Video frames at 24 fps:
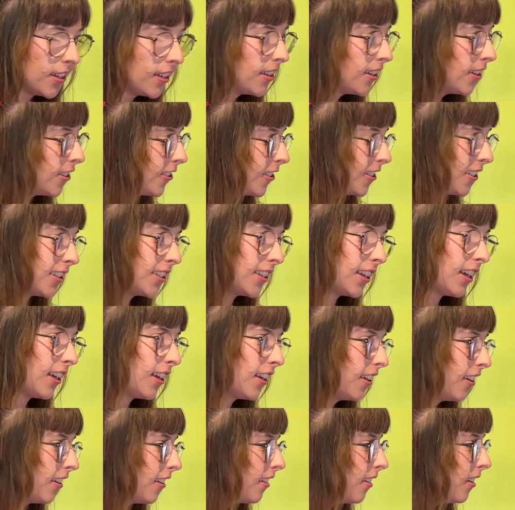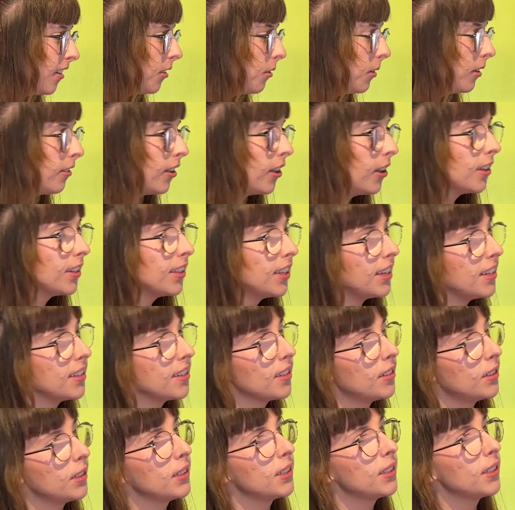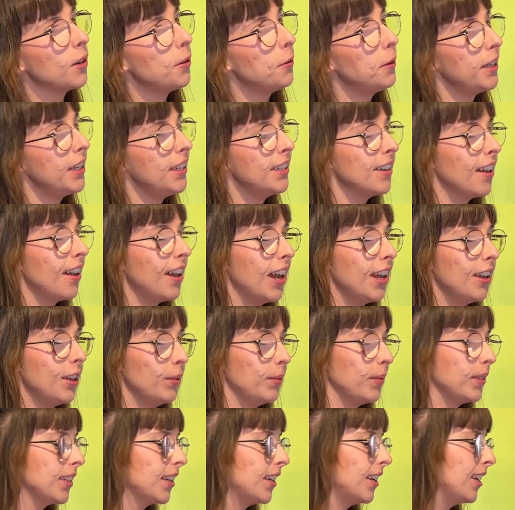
it was just like, we've heard these songs so many times